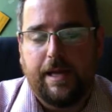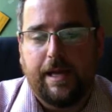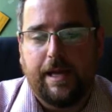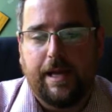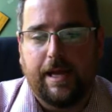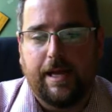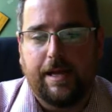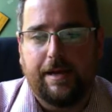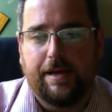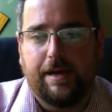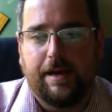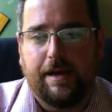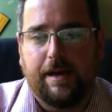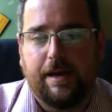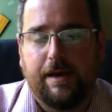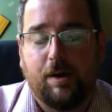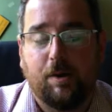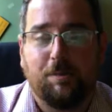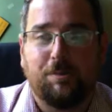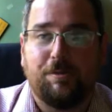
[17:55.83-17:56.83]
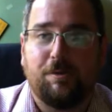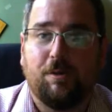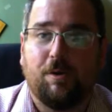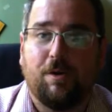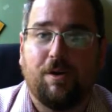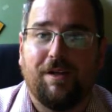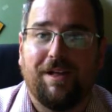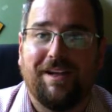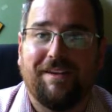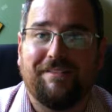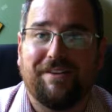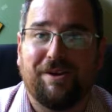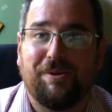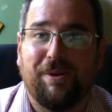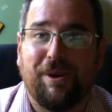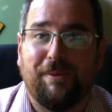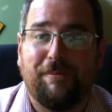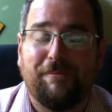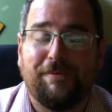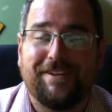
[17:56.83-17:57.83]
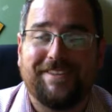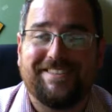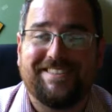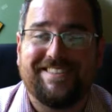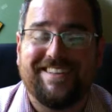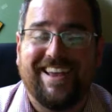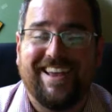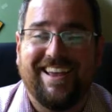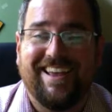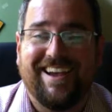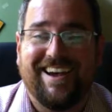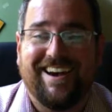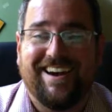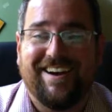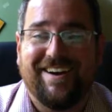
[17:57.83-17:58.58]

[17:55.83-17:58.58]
And I hope you all have a great Wednesday.